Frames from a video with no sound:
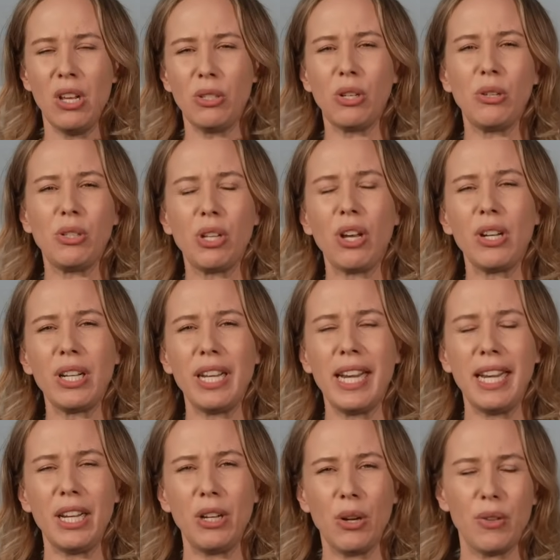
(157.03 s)
So
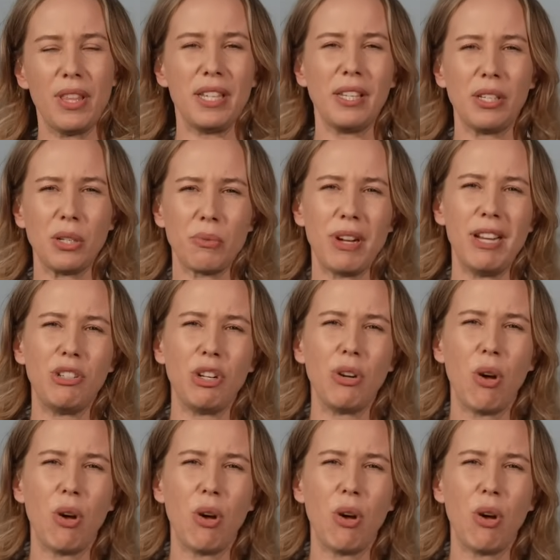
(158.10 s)
certainly, you know, this is a region